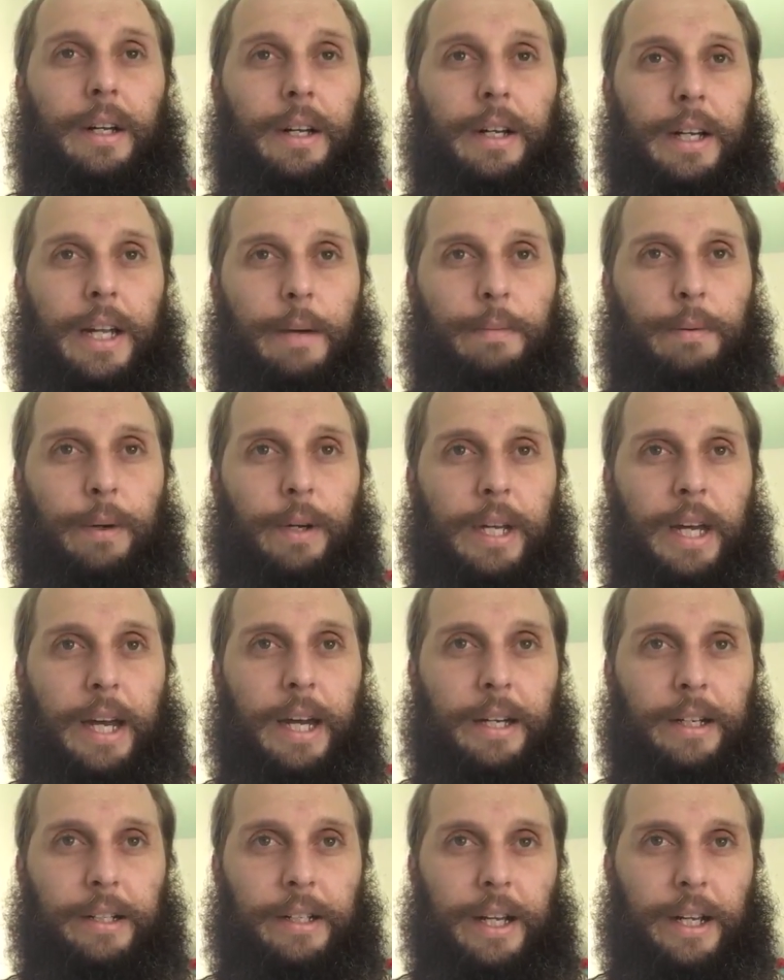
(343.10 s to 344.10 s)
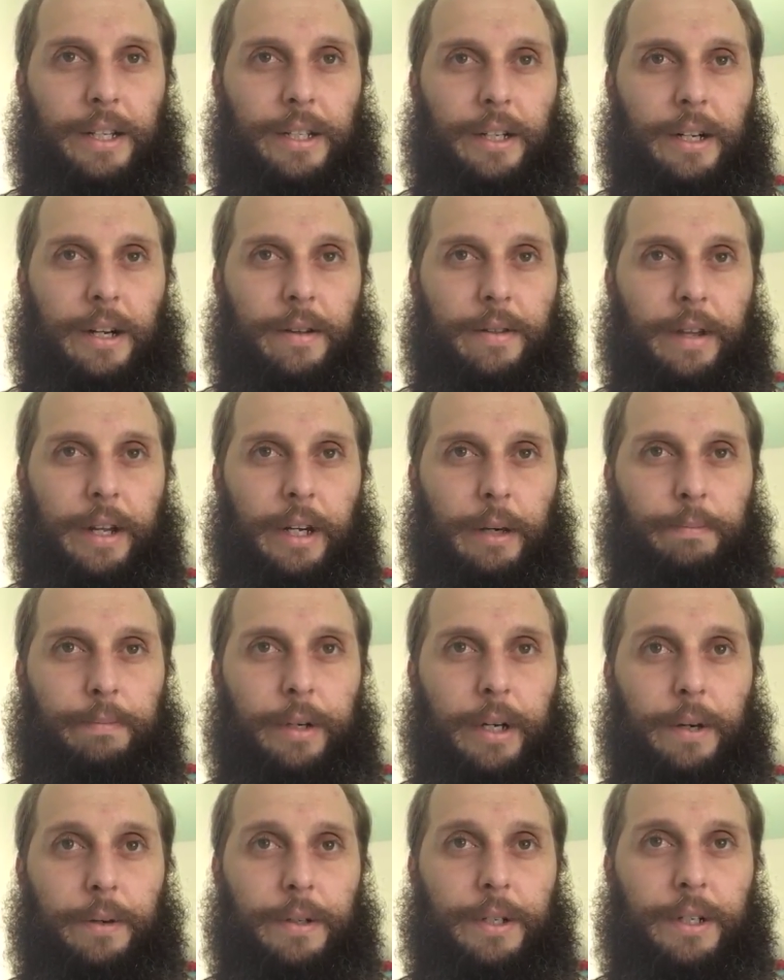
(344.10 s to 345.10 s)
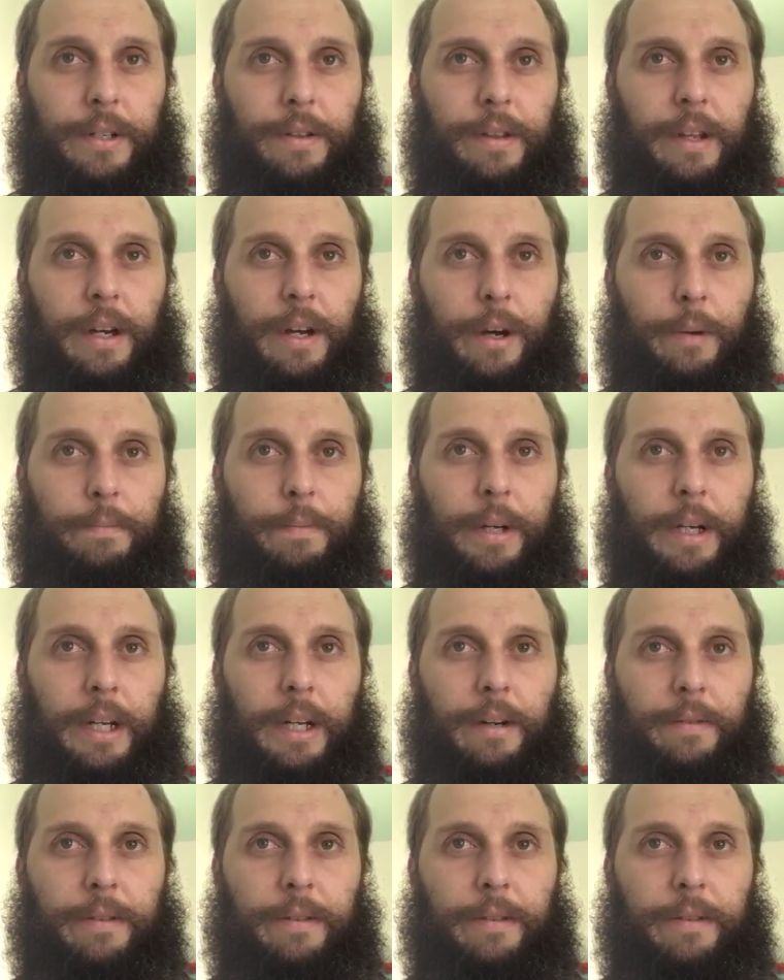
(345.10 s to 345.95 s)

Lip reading: Nebuchadnezzar then approached the opening